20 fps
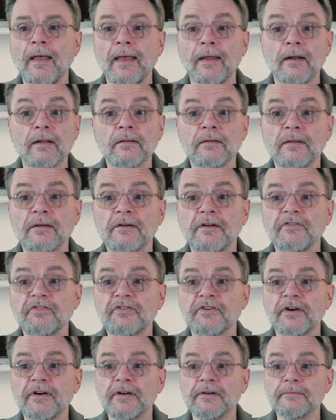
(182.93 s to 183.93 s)
And I'll click on
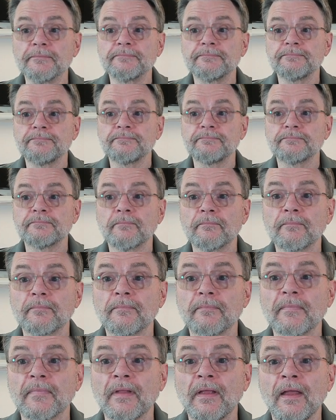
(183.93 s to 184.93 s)
Start.
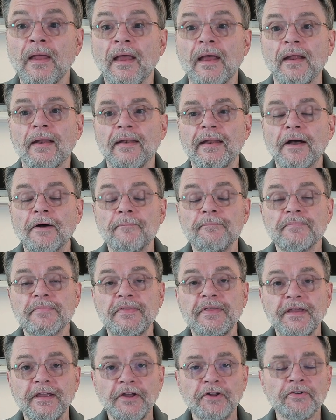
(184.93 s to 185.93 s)
Now,
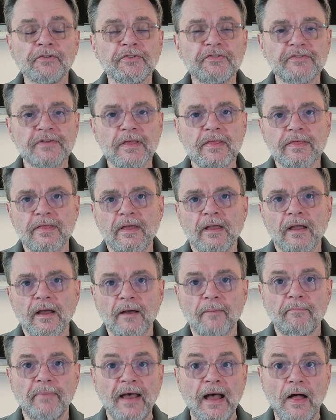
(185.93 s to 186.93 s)
the interesting thing
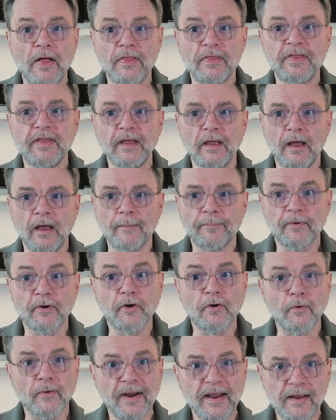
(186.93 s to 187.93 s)
about the
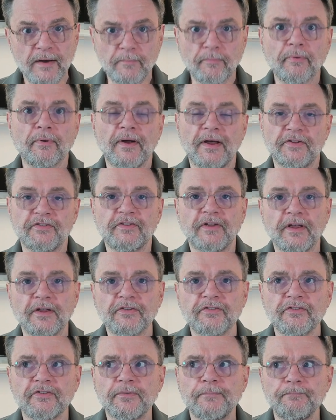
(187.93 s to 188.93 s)
upgrade
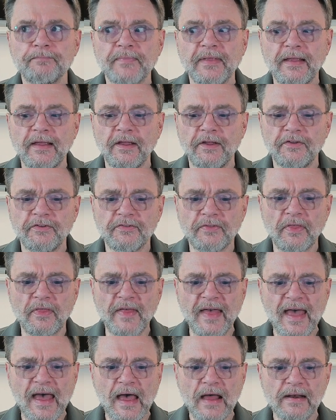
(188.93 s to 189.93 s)
process is
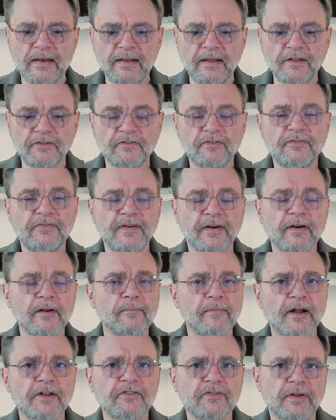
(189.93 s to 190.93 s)
that it's very
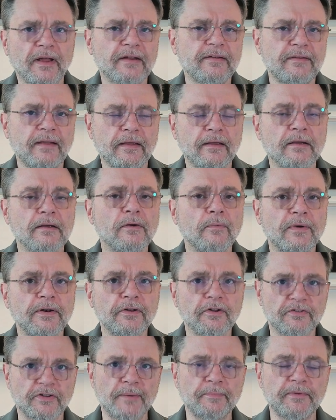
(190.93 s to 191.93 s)
much like taking a
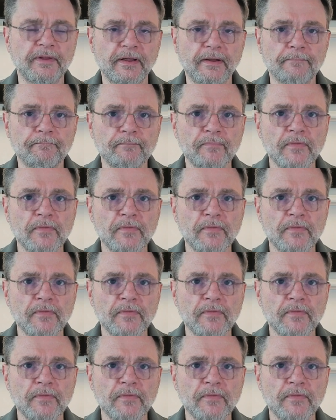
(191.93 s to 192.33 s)
Windows update.